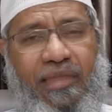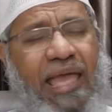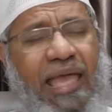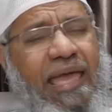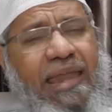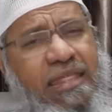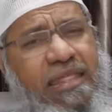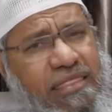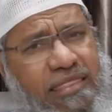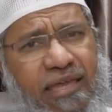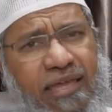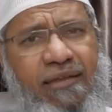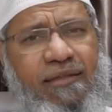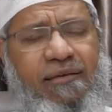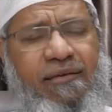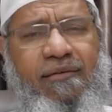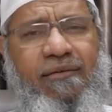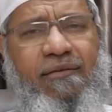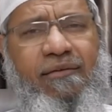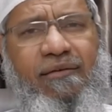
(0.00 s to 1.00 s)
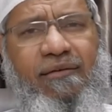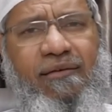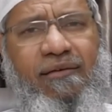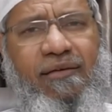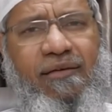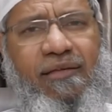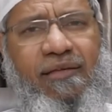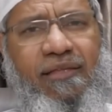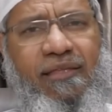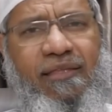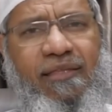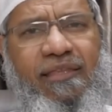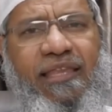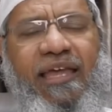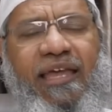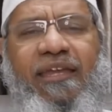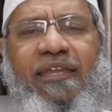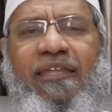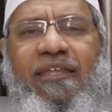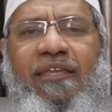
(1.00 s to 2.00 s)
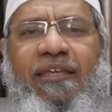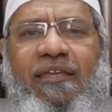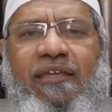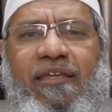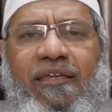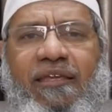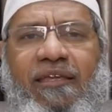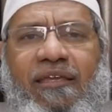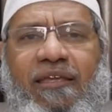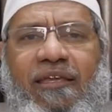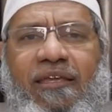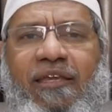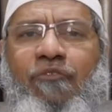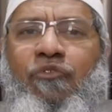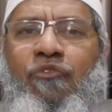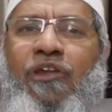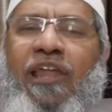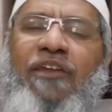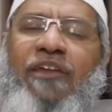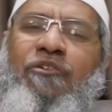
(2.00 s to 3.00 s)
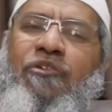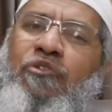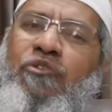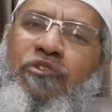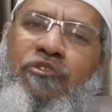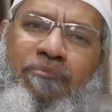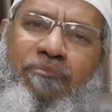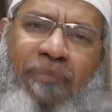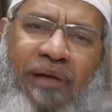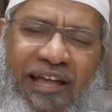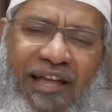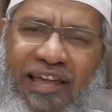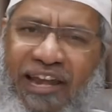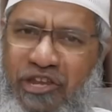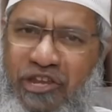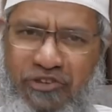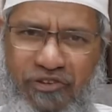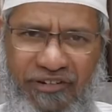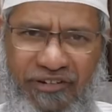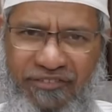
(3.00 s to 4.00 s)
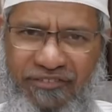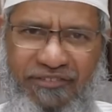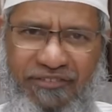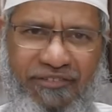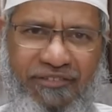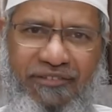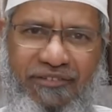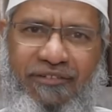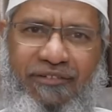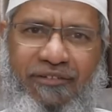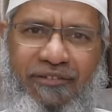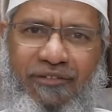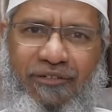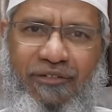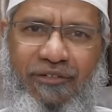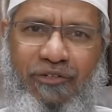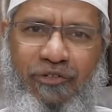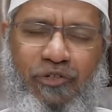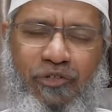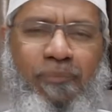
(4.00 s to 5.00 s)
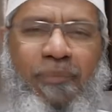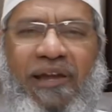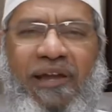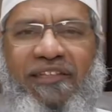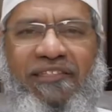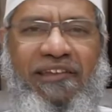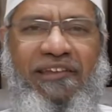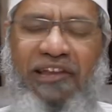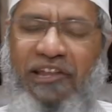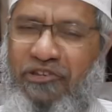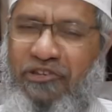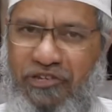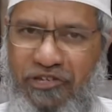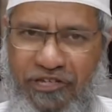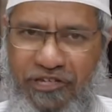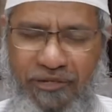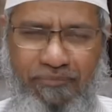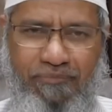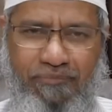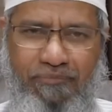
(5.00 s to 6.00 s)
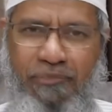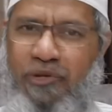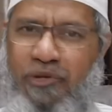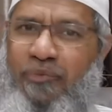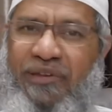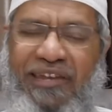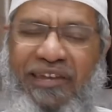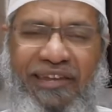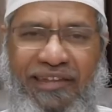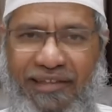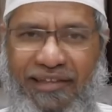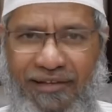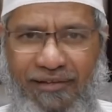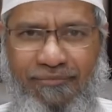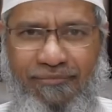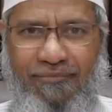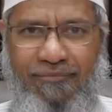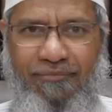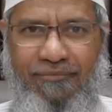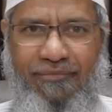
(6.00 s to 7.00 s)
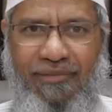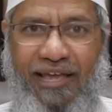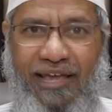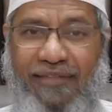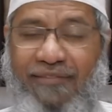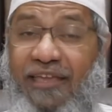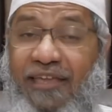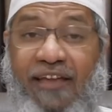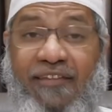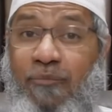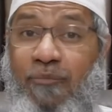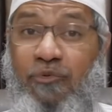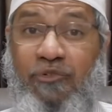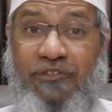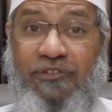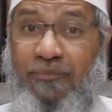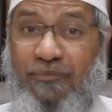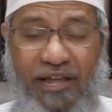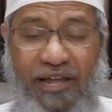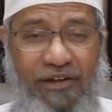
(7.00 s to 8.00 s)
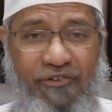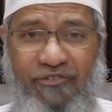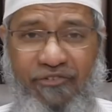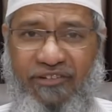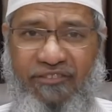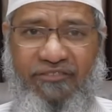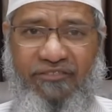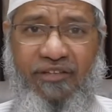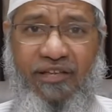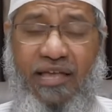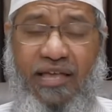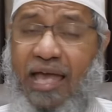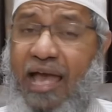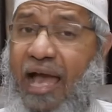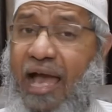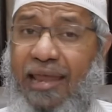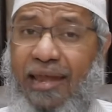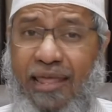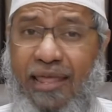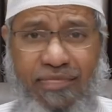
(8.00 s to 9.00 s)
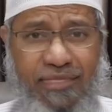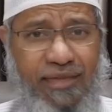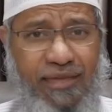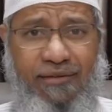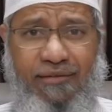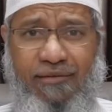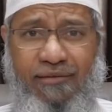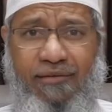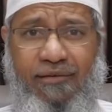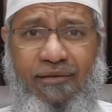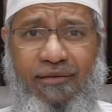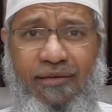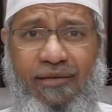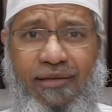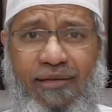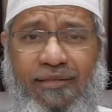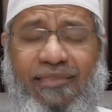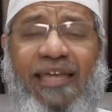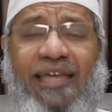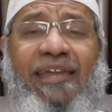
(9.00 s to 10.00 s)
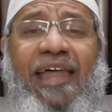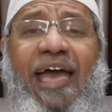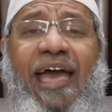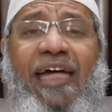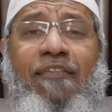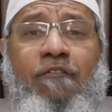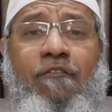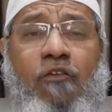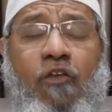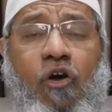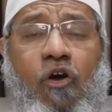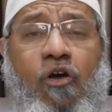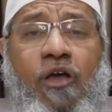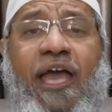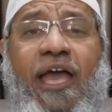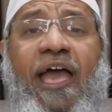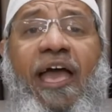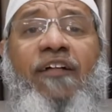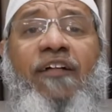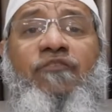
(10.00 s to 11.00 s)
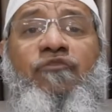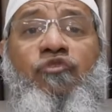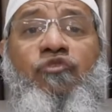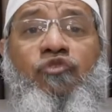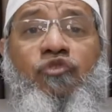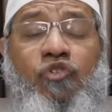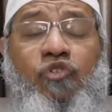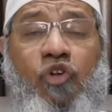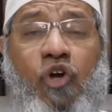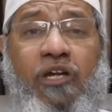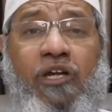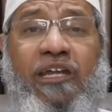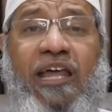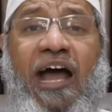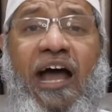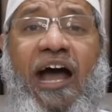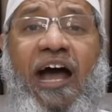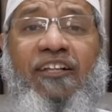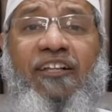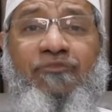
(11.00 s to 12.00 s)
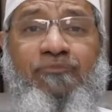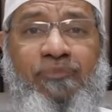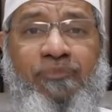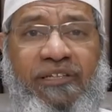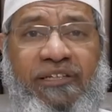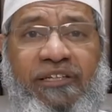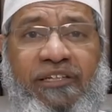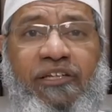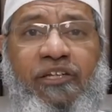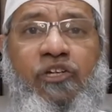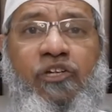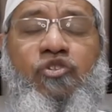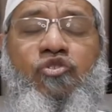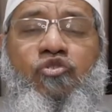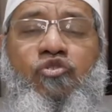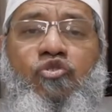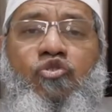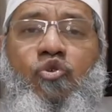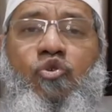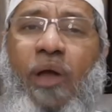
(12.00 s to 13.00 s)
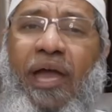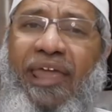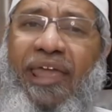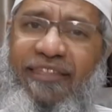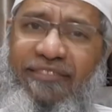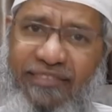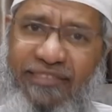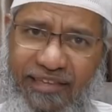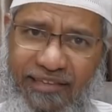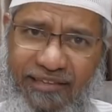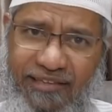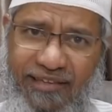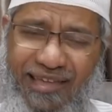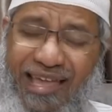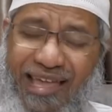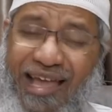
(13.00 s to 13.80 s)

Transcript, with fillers: And he said that he would like to use my connections to better the relationship between India and the other Muslim countries. And I said that as long as you do not ask me to do anything